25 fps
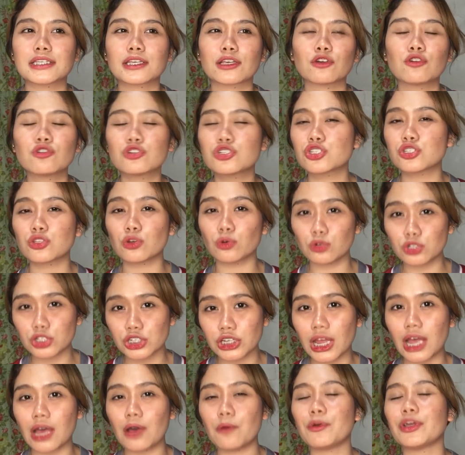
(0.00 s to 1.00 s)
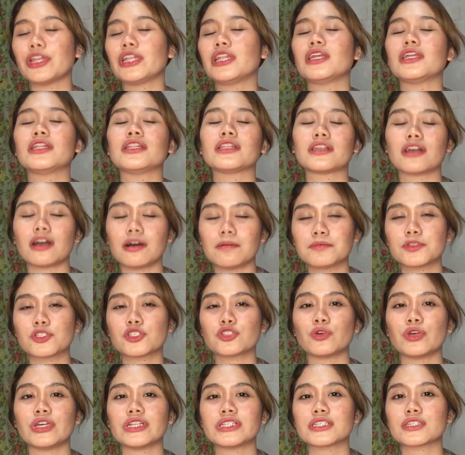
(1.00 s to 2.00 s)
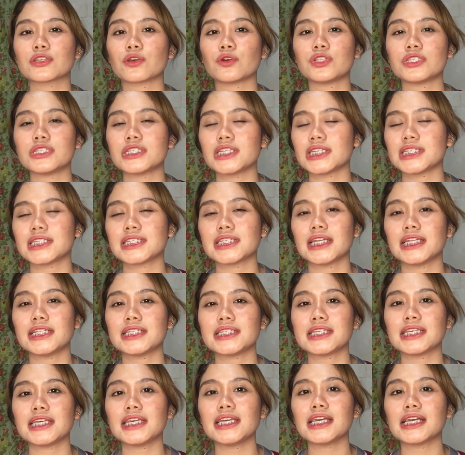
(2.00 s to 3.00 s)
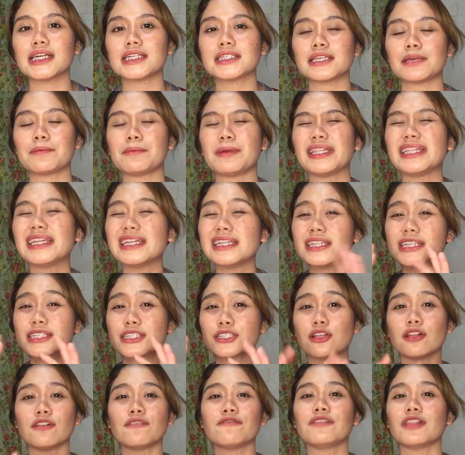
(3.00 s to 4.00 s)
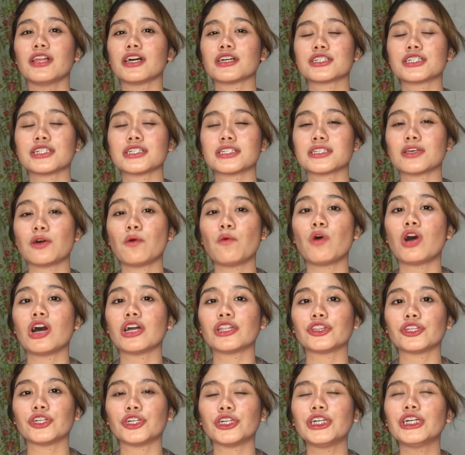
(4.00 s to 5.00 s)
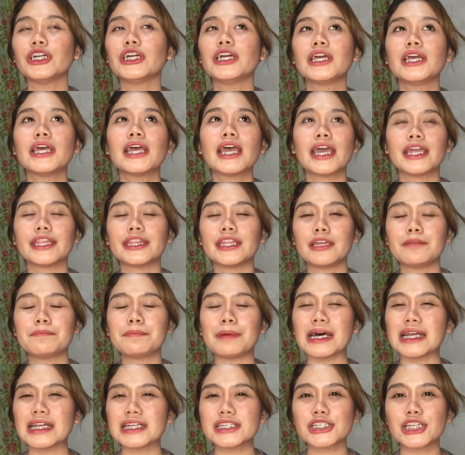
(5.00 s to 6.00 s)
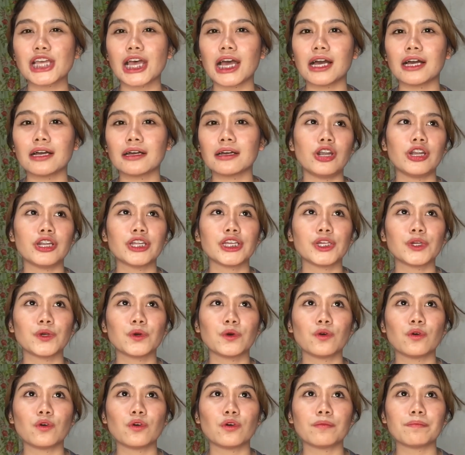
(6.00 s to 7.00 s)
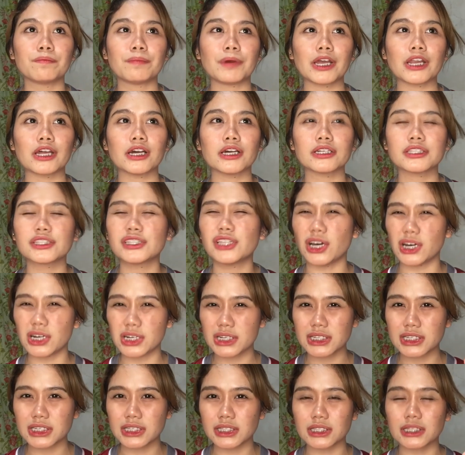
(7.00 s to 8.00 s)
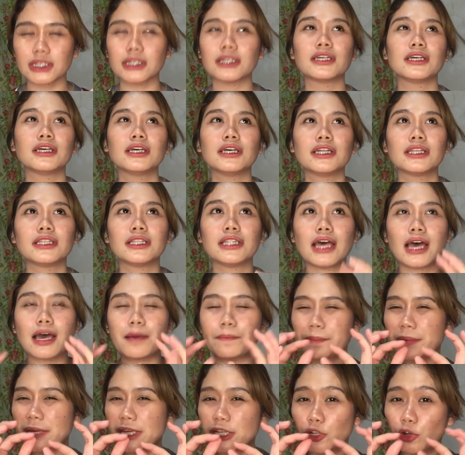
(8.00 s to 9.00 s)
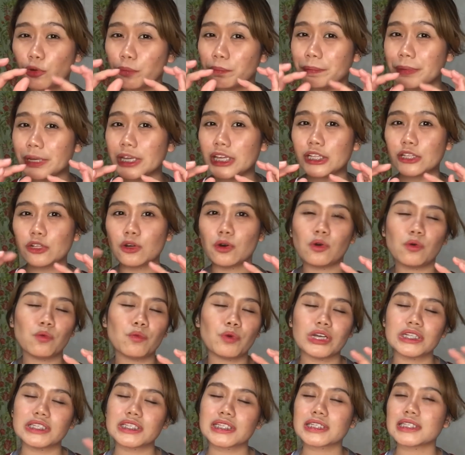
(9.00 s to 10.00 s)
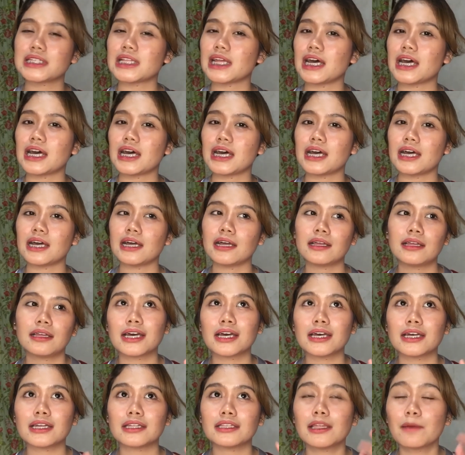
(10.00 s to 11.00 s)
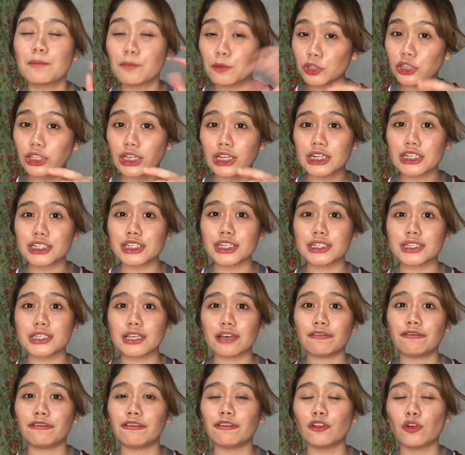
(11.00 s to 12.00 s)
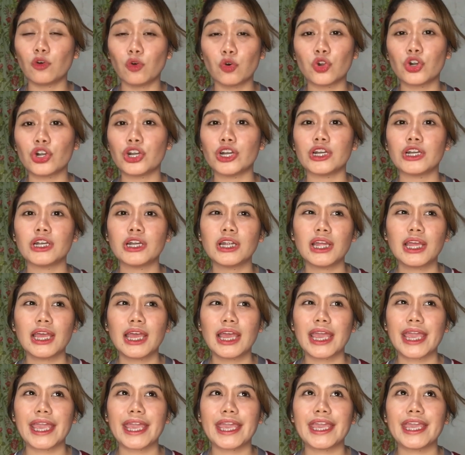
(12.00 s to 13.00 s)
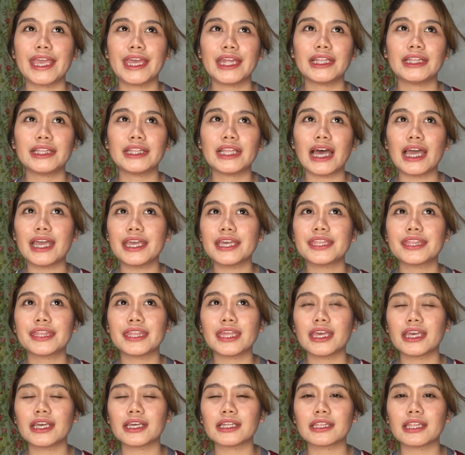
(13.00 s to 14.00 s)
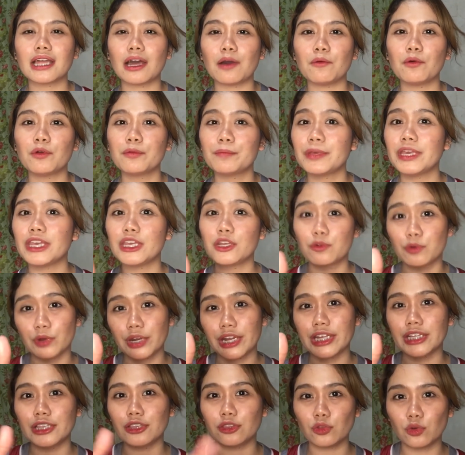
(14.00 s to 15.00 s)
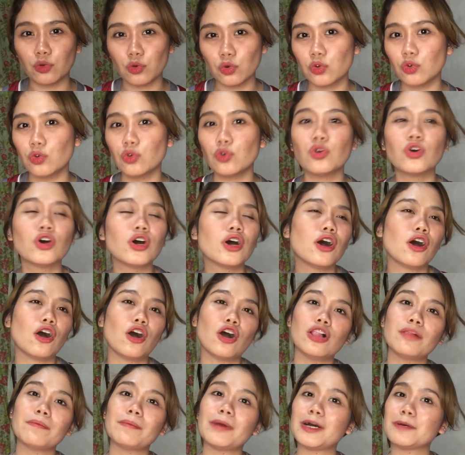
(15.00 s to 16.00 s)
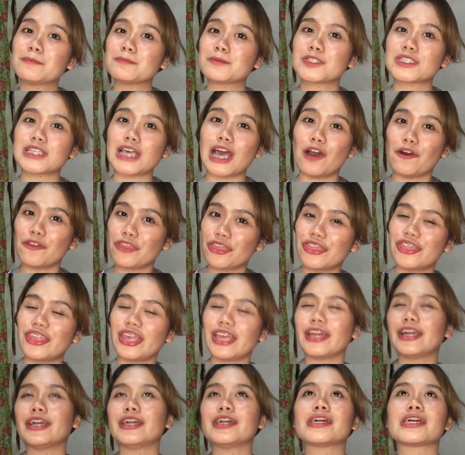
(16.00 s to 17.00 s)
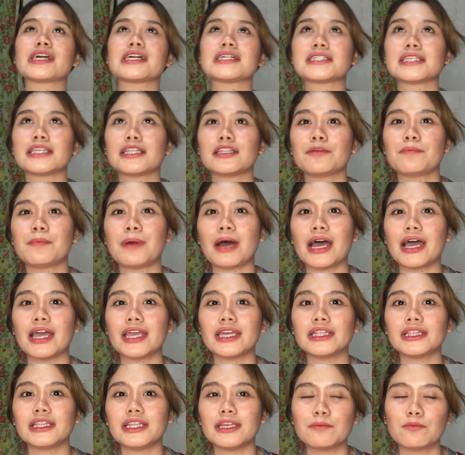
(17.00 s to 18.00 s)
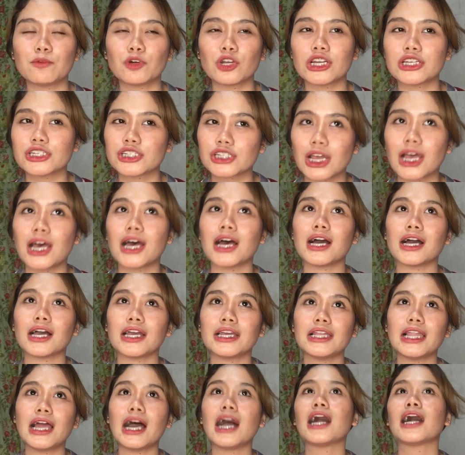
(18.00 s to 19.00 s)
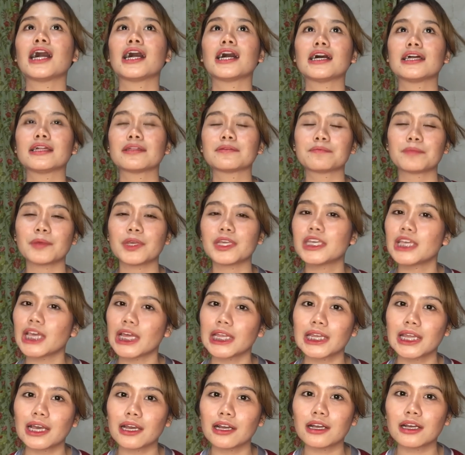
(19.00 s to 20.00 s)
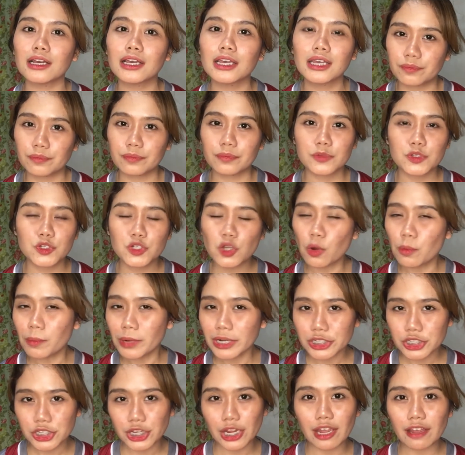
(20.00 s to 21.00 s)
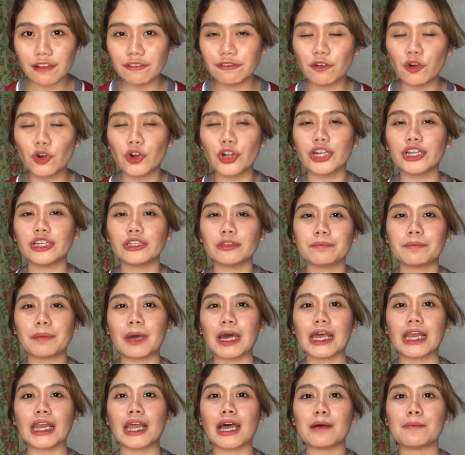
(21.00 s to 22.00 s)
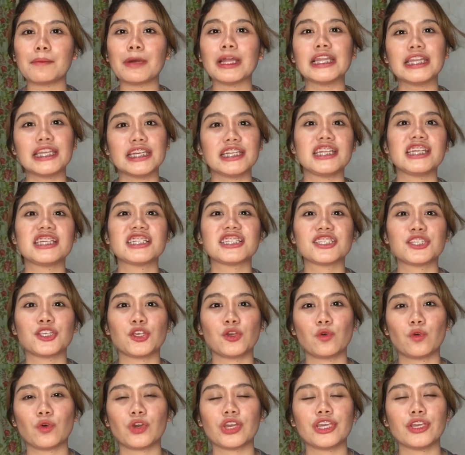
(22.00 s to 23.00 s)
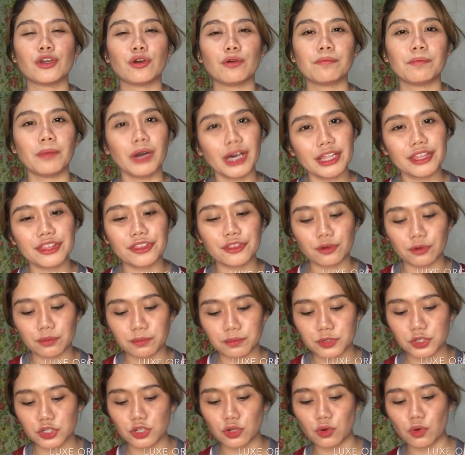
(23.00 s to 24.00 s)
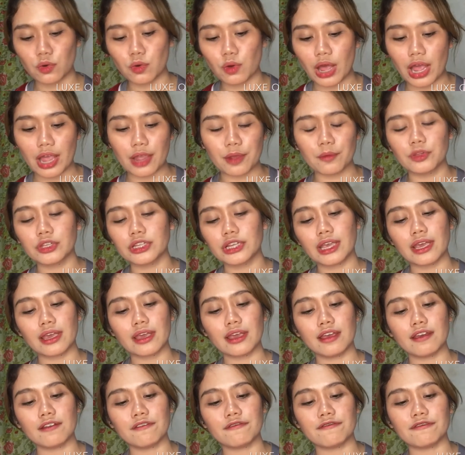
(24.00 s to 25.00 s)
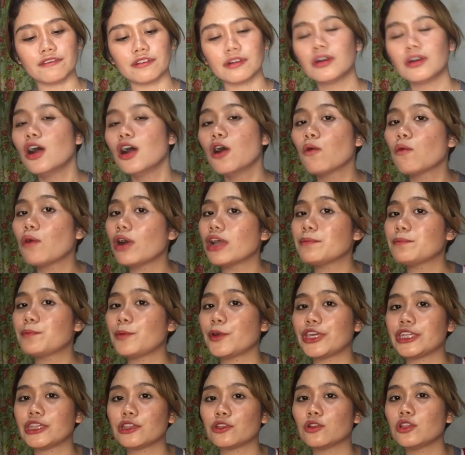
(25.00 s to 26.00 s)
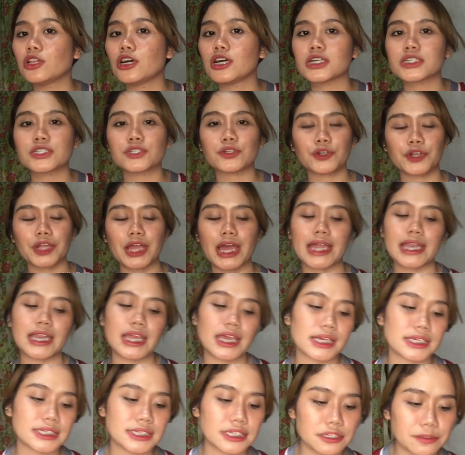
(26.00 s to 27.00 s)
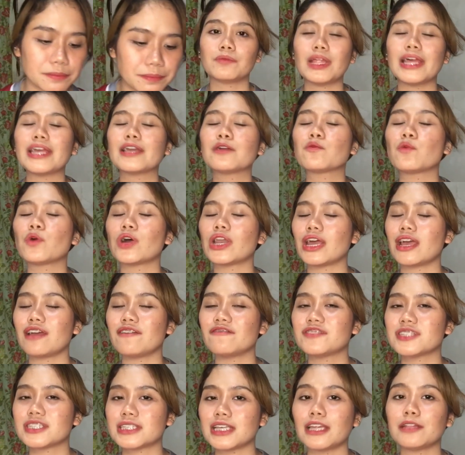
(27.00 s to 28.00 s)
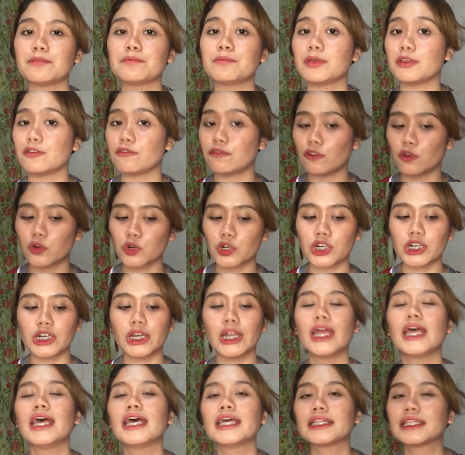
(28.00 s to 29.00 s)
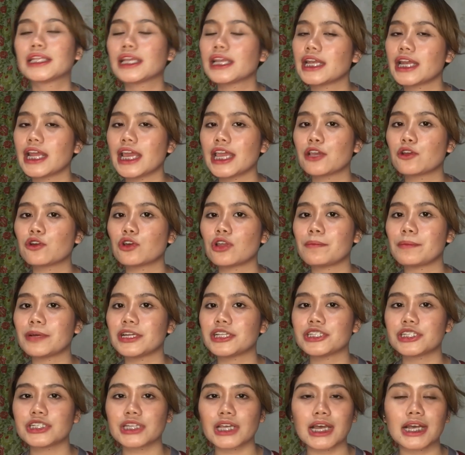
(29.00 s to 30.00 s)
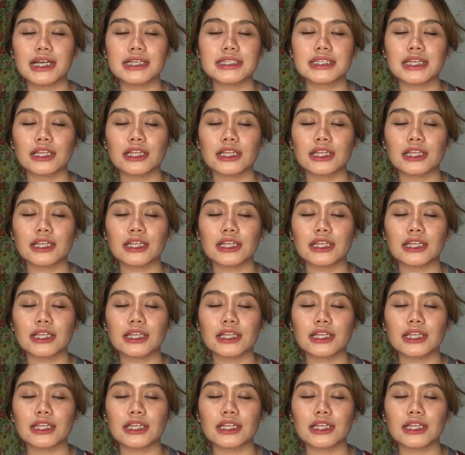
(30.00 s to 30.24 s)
gusto ko siya when it comes to its consistency kasi madidissolve lang siya sa water. And then, para siyang yung parang dust na pinong-pino once na napunta na siya sa floor. And I think that will be great to all moms out there kasi 'di ba hindi mo na siya kailangan bigyan ng so much effort para malinis yung iyong bathroom. So I will give 1 point to Luxe Organix. Like what I've said before, trinay ko naman siya